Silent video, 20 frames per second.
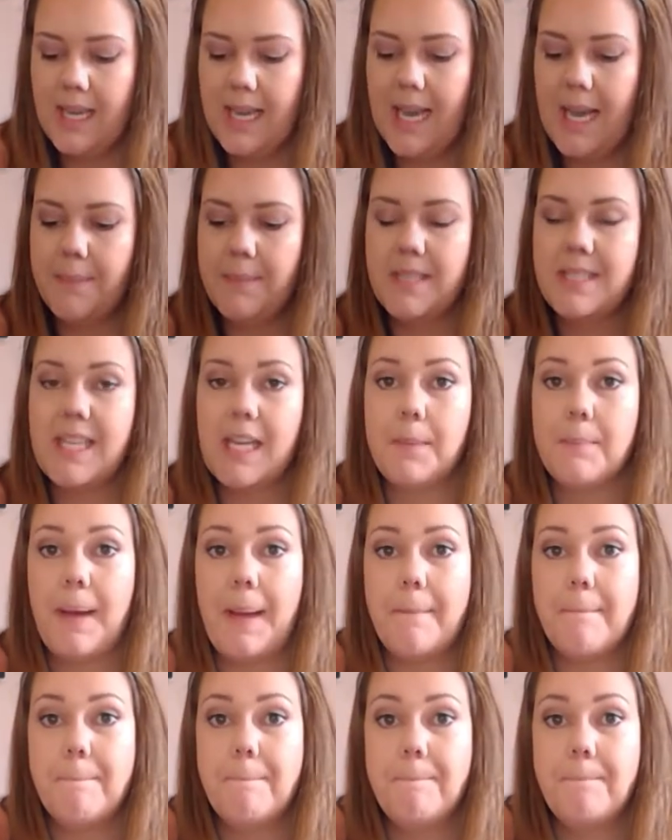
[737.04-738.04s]
I'm gonna take
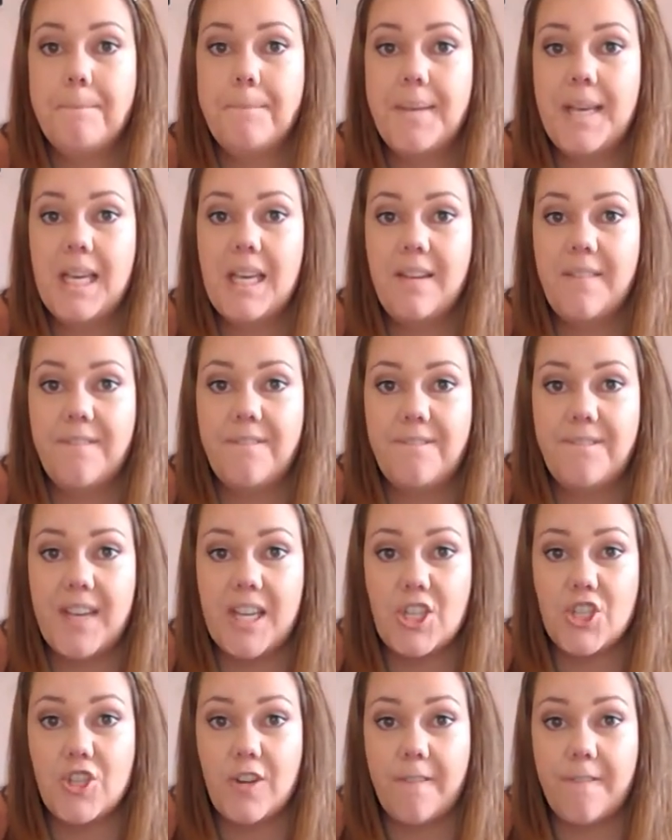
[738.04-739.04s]
my big
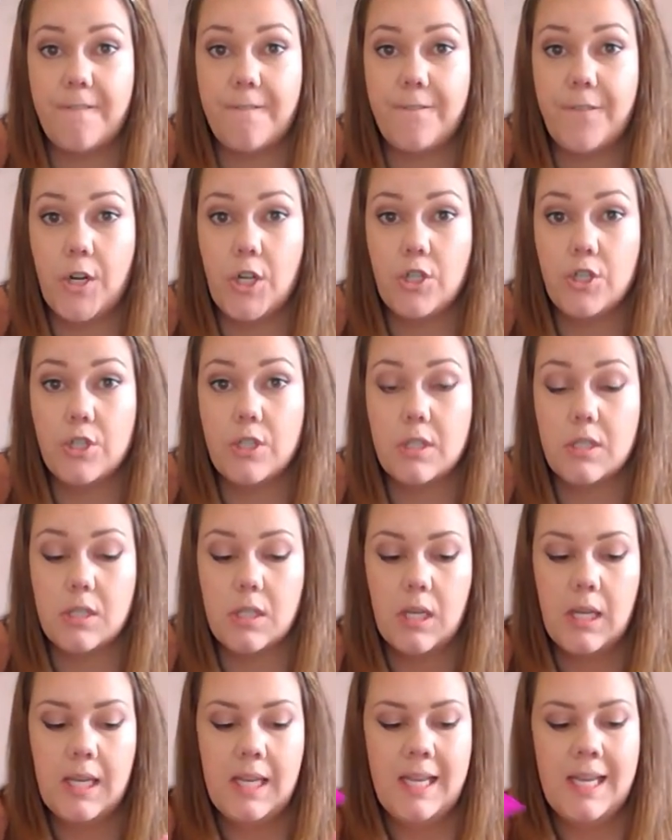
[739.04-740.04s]
fish first,
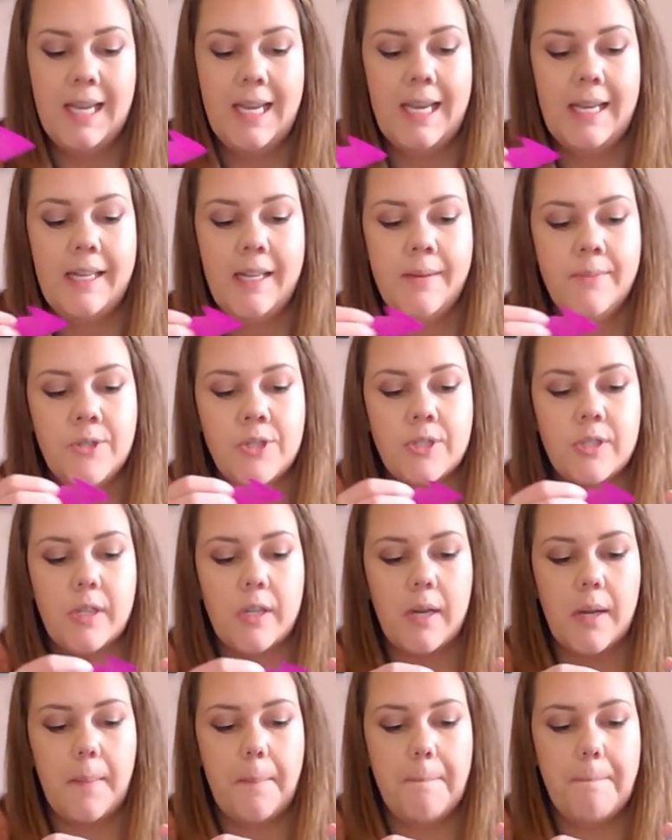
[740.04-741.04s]
and I'm just
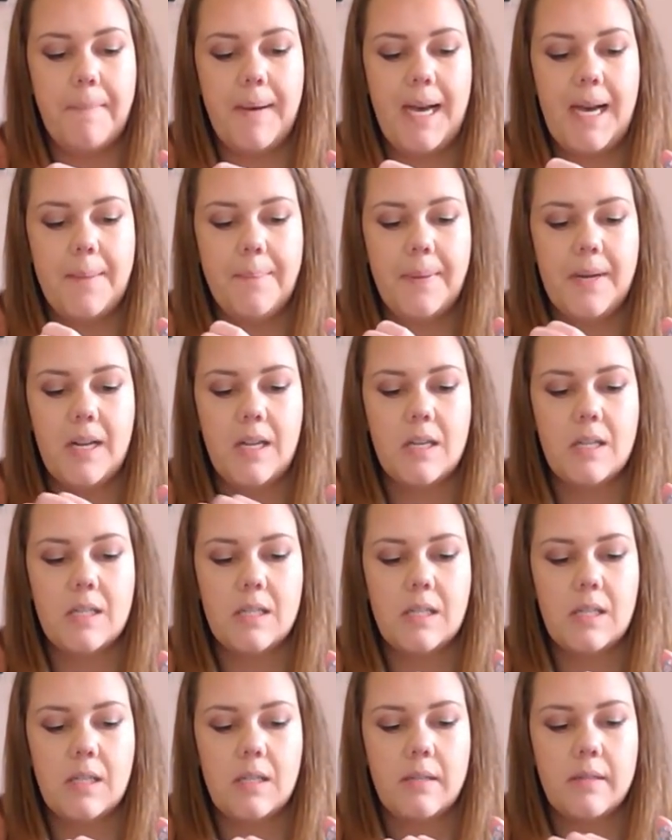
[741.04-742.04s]
gonna pop it
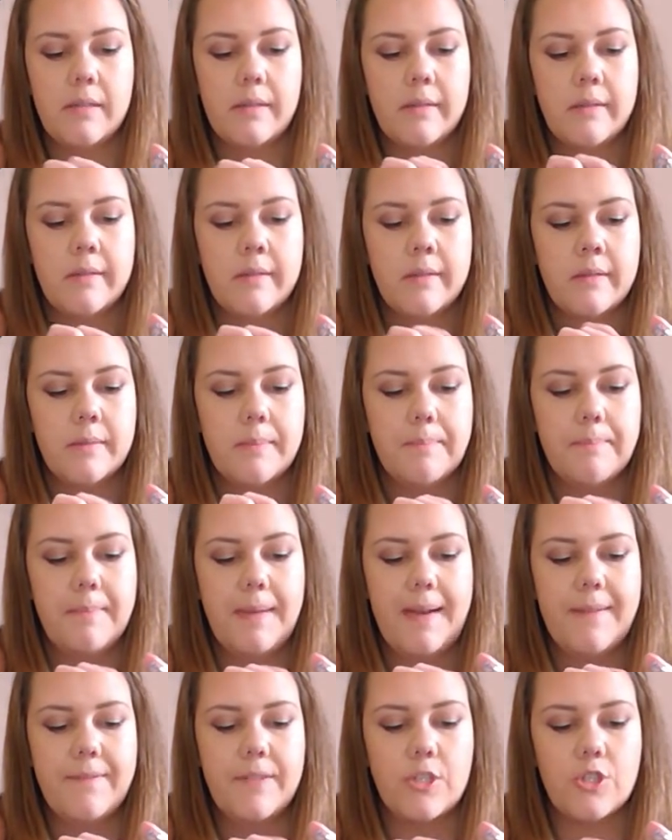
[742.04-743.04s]
on
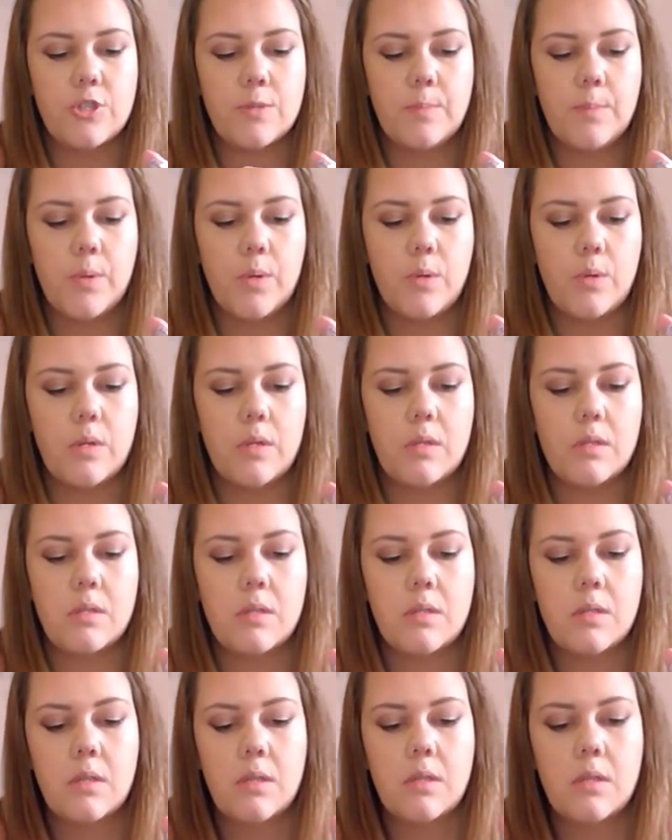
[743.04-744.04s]
my fishbowl.
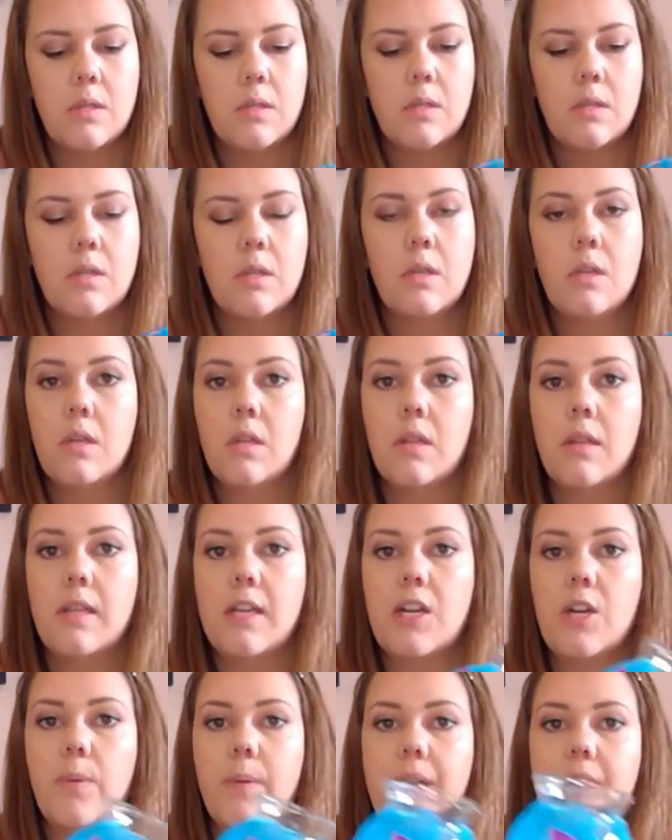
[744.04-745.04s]

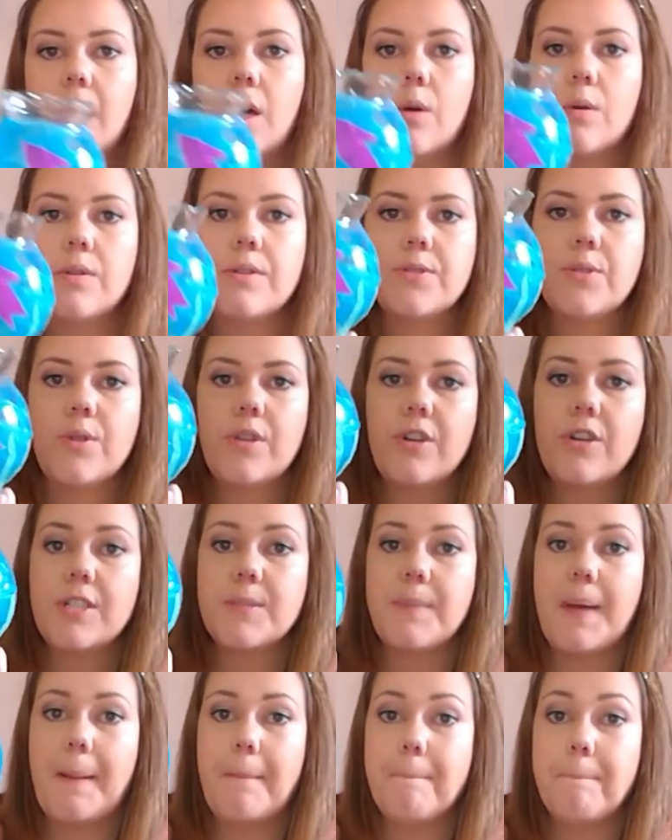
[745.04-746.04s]
There we go. So there's
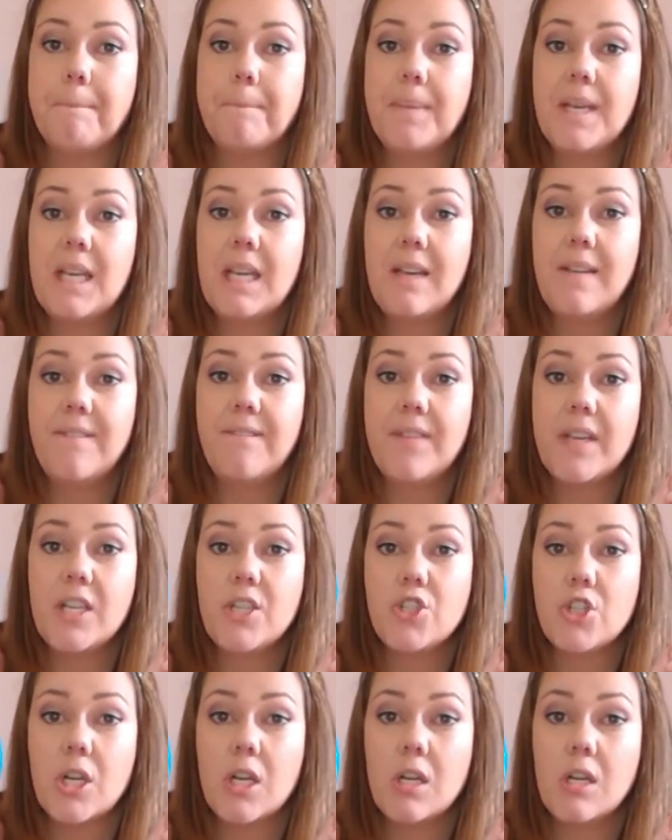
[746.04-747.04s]
my big
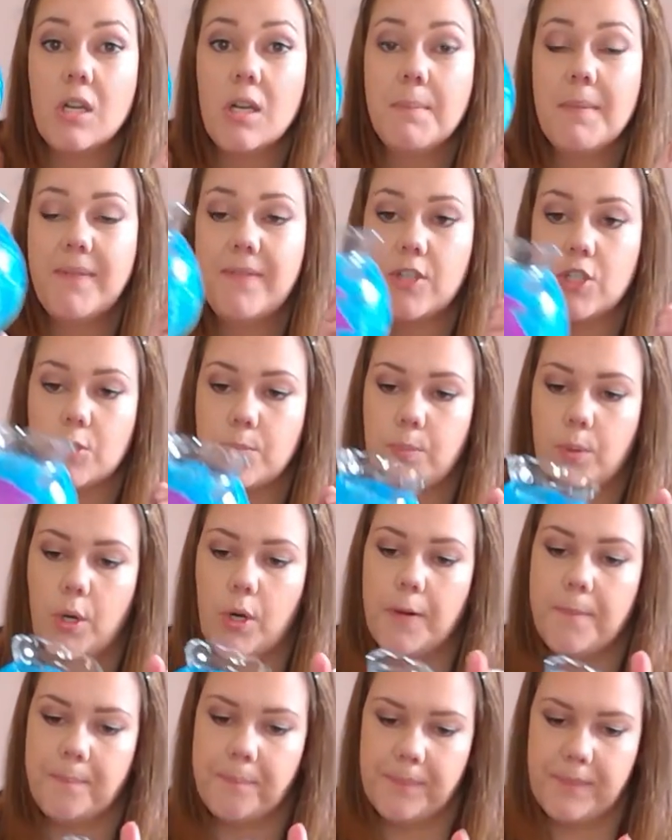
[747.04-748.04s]
fish on my
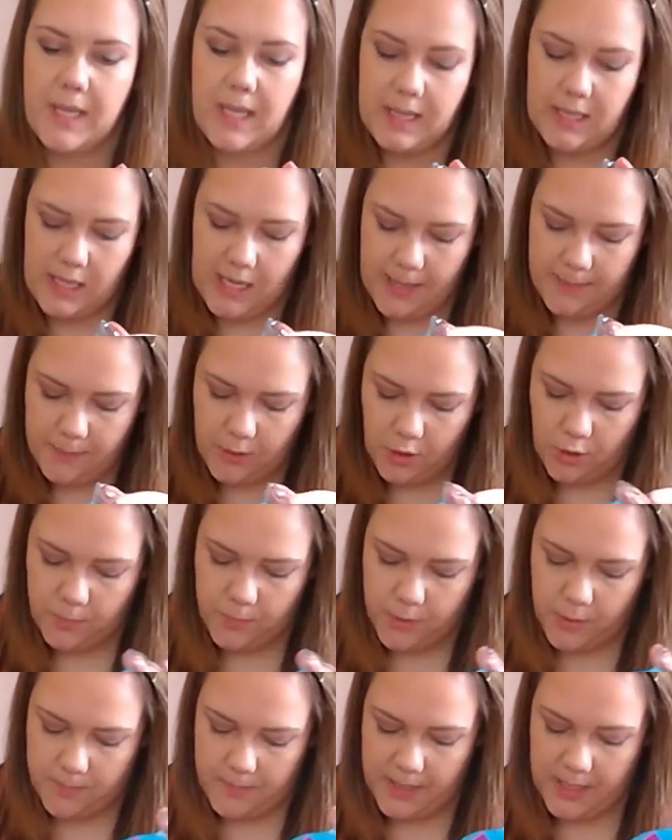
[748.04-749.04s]
fishbowl. And then I'm gonna
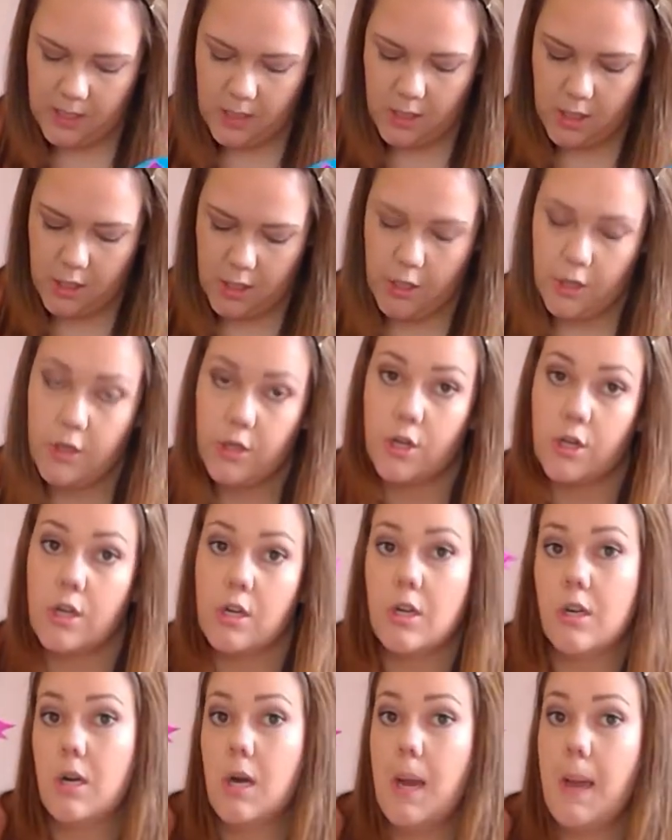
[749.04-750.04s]
put my other